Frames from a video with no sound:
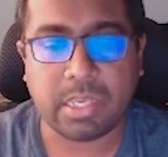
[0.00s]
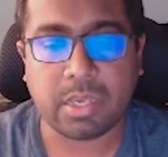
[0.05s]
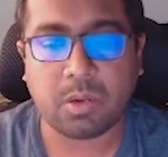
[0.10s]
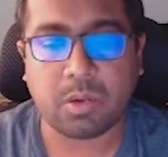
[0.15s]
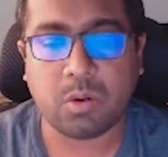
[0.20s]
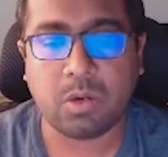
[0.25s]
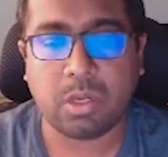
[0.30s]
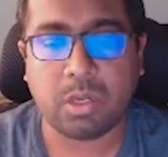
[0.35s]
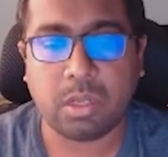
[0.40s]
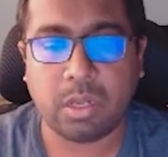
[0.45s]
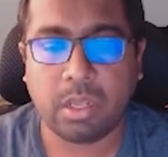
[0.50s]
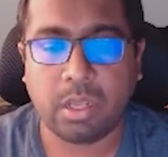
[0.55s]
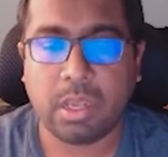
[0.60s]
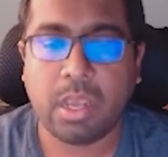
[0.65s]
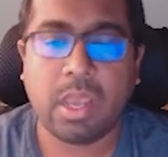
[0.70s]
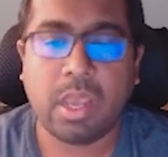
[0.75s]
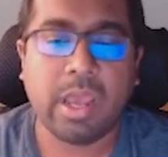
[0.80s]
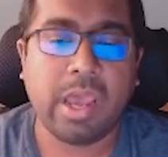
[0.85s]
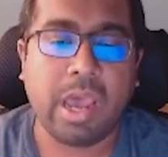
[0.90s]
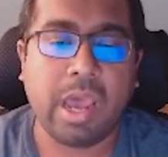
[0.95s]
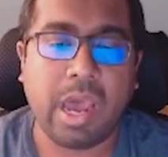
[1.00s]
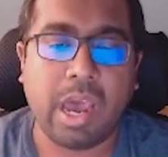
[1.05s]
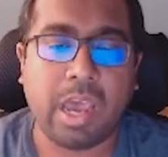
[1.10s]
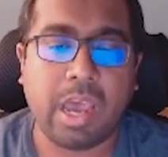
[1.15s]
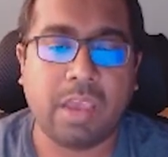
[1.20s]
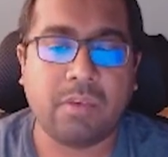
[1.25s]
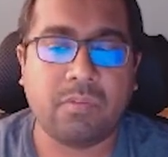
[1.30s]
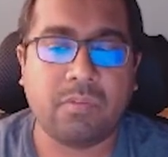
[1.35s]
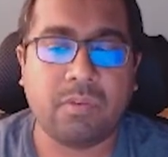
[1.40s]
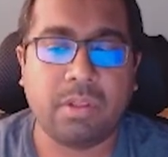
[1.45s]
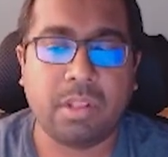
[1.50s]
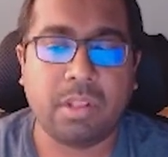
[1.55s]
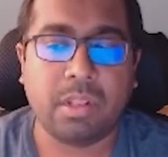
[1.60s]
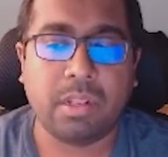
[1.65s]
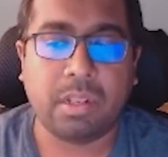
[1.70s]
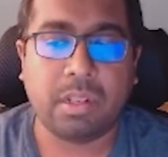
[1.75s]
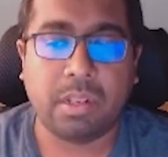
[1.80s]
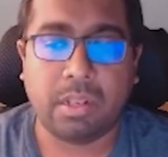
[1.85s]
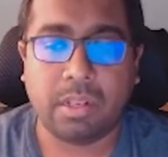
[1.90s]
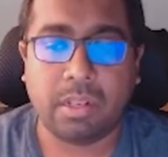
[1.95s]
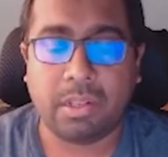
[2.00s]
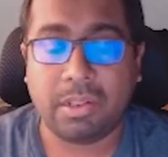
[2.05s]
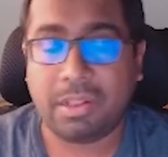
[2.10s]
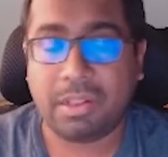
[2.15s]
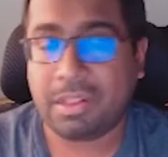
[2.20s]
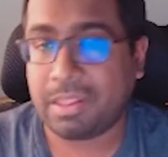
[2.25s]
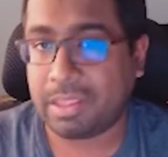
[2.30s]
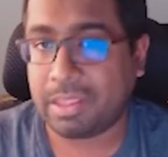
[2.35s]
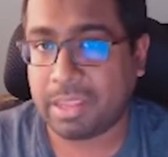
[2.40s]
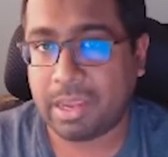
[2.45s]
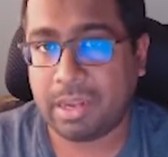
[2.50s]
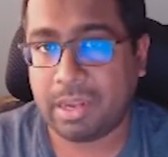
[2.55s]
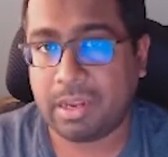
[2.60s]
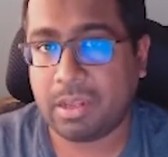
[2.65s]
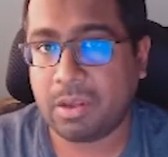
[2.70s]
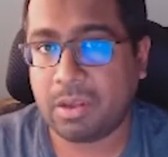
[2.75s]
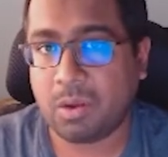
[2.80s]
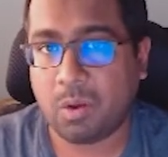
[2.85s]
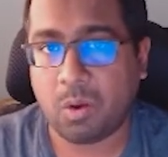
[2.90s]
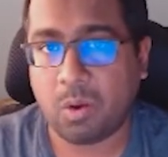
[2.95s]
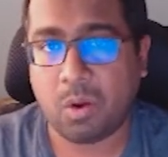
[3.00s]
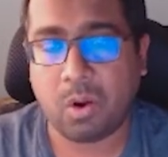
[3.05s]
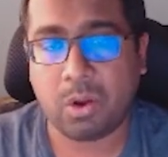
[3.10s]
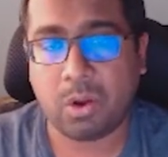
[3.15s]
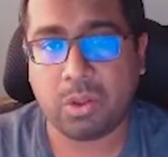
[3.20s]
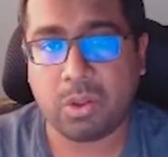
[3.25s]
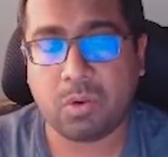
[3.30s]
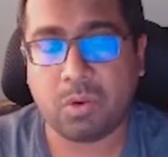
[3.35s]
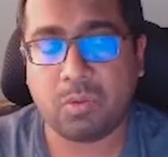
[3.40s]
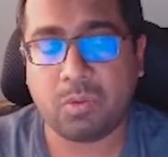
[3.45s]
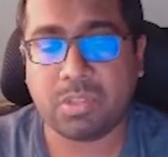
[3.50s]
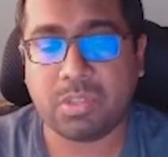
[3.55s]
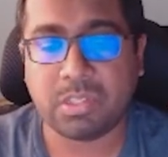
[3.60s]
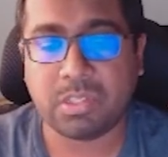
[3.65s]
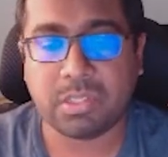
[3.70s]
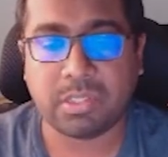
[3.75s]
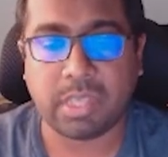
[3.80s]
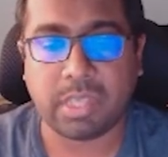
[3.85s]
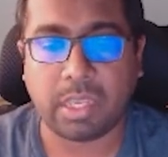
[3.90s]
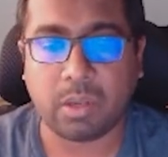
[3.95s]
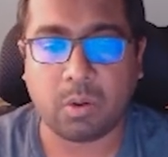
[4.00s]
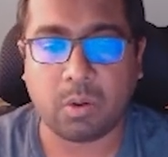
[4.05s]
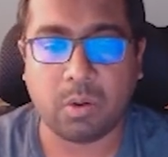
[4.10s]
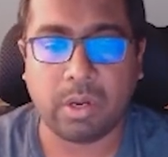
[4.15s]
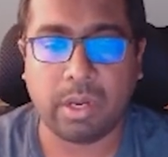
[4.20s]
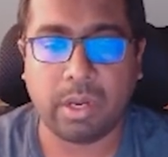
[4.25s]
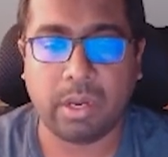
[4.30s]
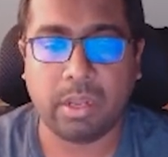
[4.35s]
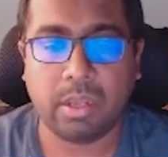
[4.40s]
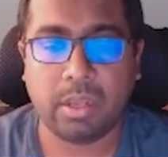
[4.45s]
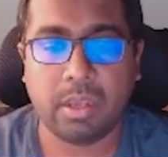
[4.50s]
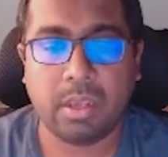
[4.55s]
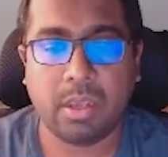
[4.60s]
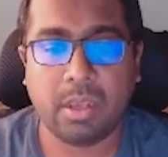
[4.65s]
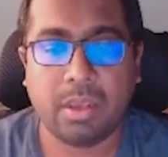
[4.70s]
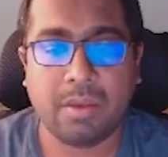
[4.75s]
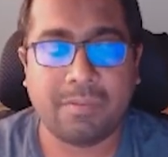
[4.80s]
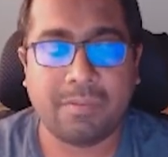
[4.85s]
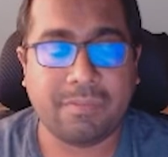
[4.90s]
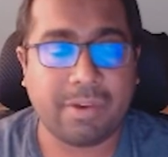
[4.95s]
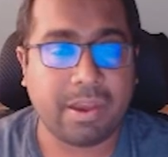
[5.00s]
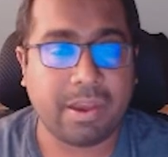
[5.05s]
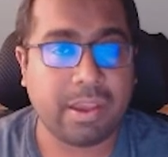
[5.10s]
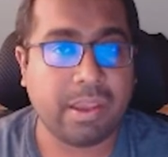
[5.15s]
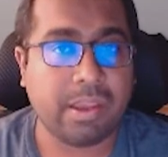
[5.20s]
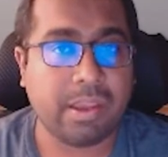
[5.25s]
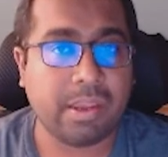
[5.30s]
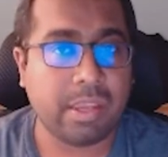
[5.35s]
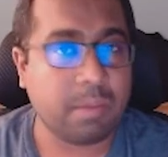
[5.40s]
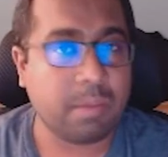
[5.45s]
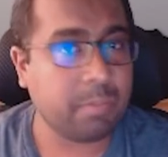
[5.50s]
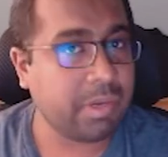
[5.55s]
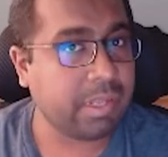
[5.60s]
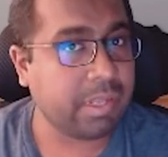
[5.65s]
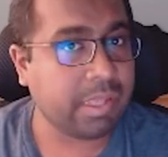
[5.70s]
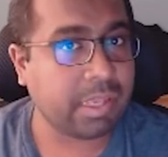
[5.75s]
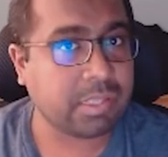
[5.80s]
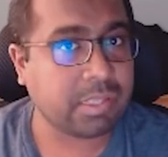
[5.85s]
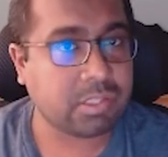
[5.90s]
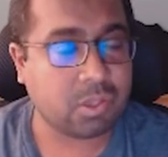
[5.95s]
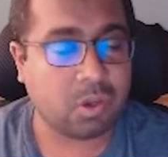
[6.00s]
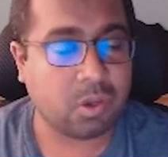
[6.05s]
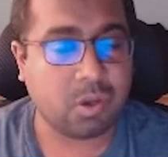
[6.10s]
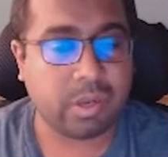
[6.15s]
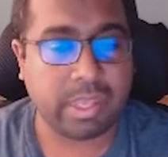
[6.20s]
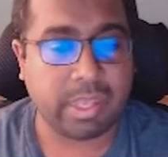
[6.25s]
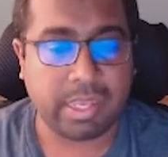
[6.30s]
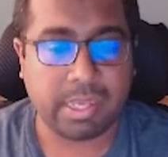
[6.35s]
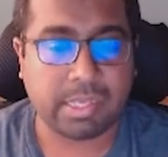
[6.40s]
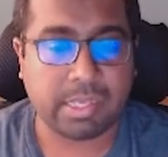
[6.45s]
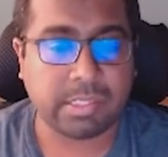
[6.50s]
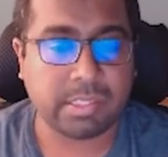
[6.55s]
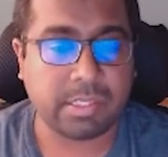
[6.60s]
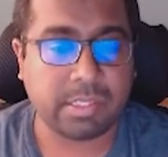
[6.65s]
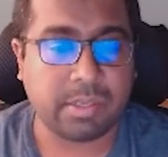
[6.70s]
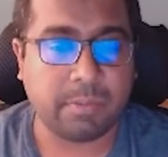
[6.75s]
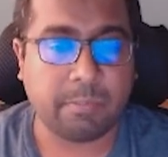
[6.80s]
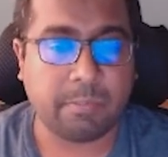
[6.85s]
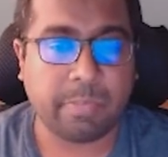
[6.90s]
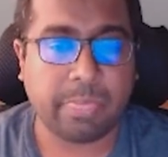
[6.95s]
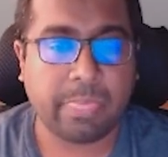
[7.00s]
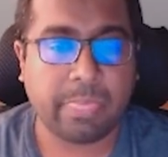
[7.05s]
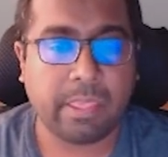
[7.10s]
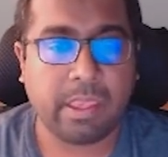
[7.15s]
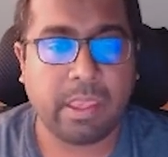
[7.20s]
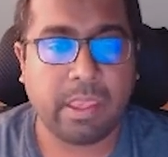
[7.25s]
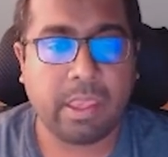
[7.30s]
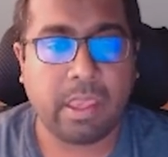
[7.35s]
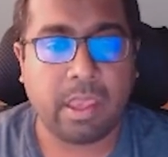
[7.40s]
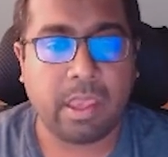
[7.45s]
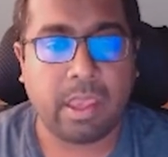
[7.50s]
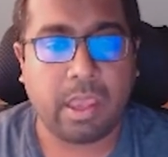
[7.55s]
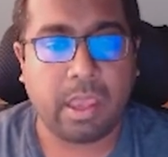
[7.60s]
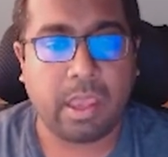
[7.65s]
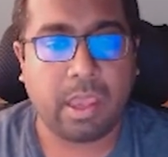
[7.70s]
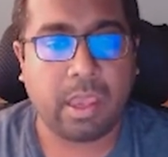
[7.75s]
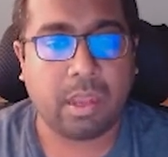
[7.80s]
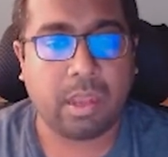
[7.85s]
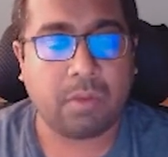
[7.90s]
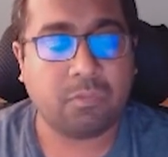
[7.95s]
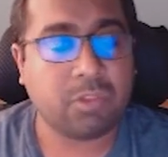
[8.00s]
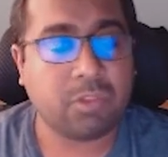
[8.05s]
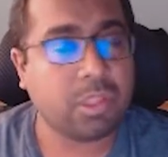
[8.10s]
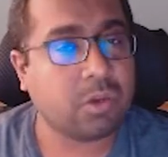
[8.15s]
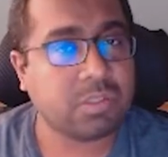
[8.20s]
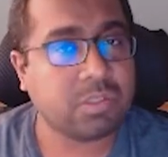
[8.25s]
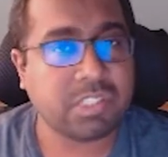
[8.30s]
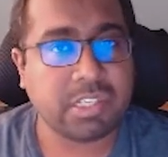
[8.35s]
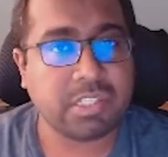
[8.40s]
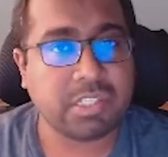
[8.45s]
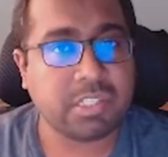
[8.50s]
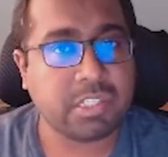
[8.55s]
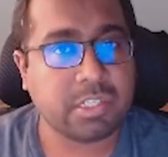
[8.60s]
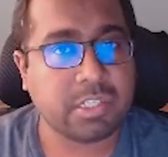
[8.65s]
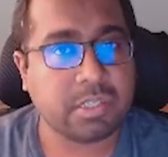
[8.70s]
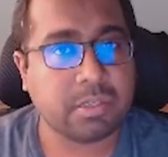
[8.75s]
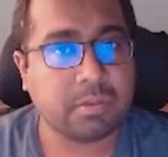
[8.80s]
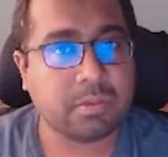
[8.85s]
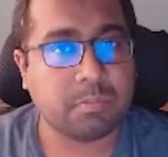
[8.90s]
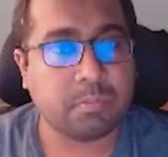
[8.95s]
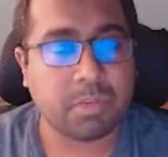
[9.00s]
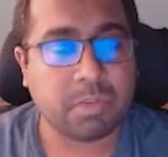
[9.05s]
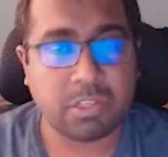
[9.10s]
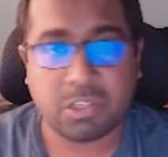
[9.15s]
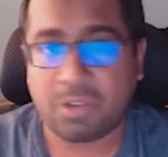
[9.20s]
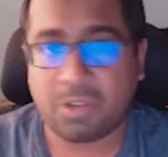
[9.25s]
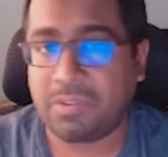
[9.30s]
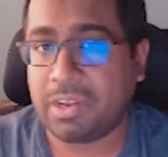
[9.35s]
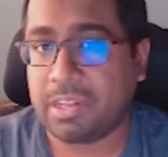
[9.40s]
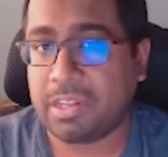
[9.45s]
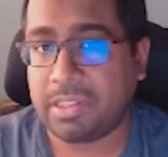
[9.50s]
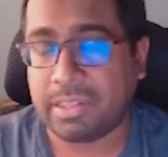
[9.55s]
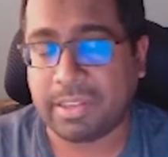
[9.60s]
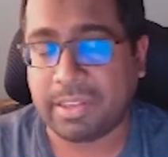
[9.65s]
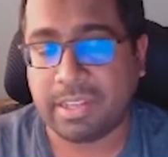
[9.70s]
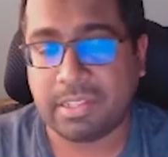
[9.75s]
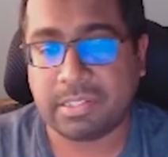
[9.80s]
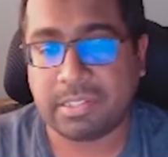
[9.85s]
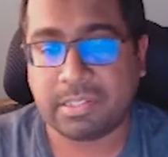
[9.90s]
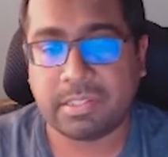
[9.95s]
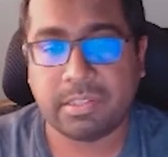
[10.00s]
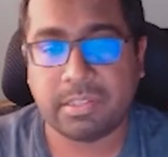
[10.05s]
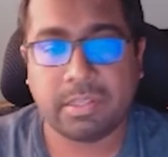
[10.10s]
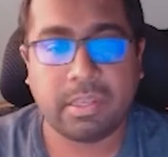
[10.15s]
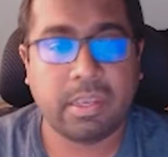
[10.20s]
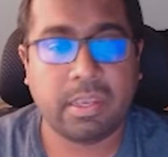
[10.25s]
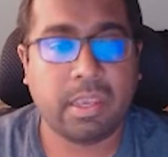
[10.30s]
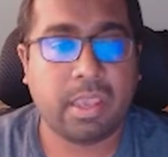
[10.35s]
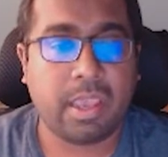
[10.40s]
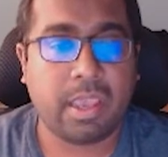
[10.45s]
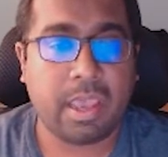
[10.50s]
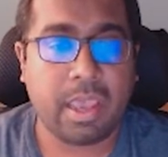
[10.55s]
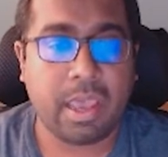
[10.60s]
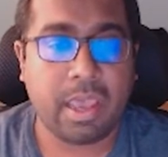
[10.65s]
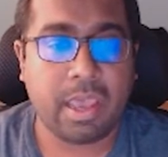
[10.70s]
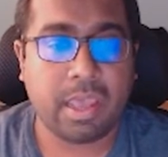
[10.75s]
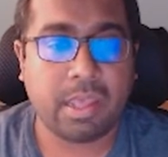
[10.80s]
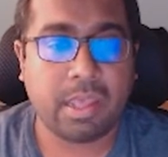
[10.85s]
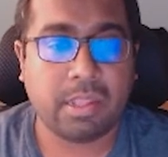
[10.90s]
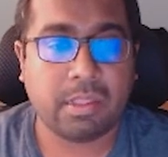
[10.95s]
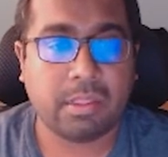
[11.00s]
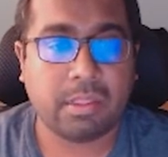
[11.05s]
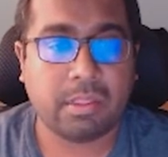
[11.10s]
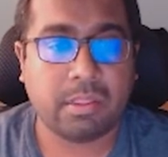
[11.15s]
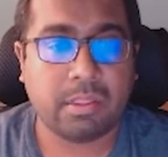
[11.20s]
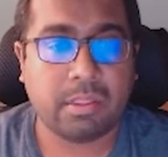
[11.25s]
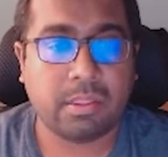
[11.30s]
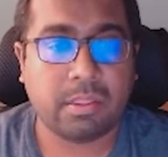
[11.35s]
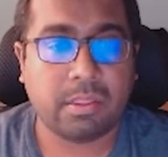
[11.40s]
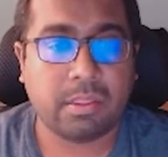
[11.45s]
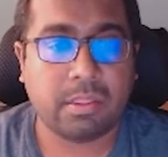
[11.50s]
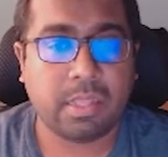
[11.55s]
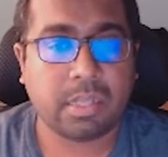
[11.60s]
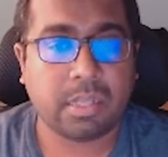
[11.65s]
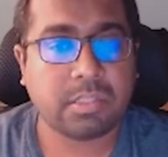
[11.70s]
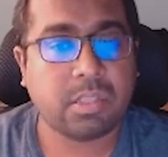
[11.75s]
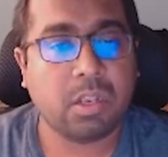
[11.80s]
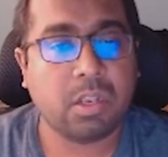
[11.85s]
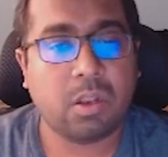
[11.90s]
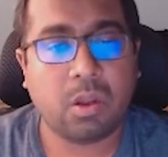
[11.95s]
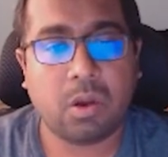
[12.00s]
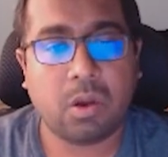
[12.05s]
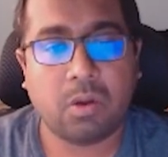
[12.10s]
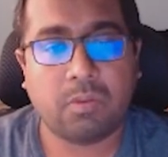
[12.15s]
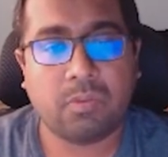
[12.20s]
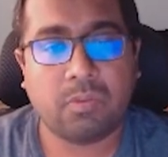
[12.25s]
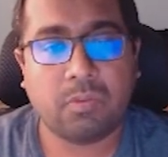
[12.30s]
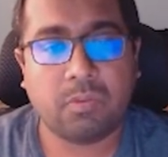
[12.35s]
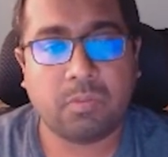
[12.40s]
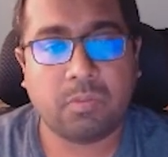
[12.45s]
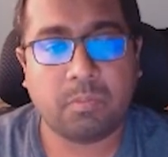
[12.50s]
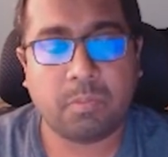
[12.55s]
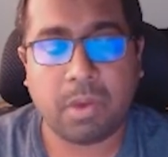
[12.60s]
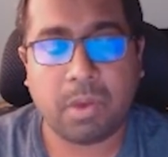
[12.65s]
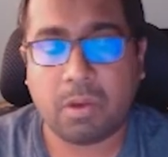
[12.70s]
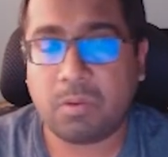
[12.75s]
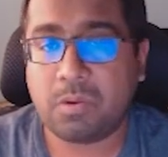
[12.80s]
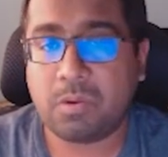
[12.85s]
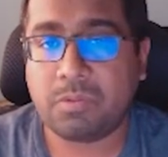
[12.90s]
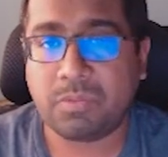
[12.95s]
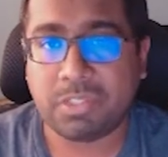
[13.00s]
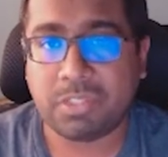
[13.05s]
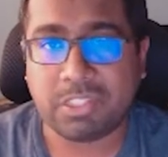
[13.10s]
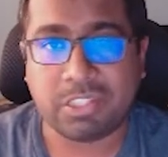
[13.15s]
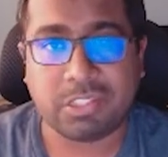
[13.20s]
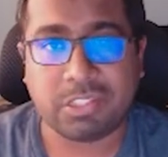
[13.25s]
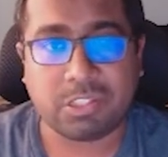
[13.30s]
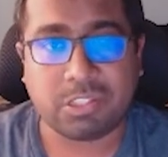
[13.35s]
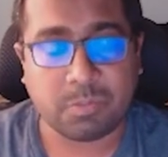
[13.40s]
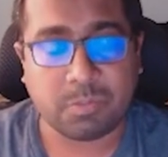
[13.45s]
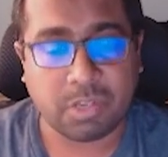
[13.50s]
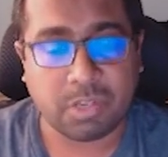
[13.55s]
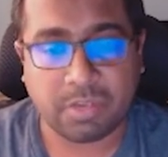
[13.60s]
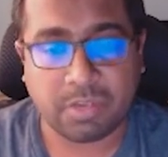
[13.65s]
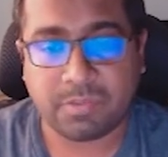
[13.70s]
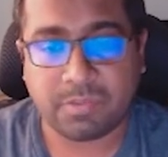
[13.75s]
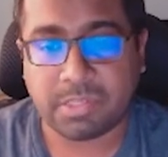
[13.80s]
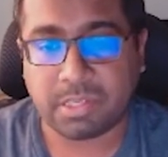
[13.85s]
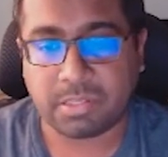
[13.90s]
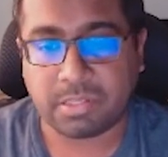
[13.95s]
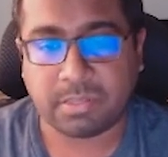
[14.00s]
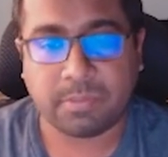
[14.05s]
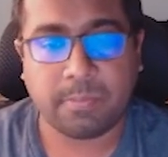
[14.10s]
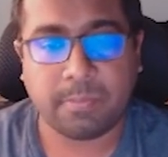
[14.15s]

encoder, I will get audio which is encoded by aptX or AAC, and without changing much of anything else. And that's a lot of power which GStreamer gives us.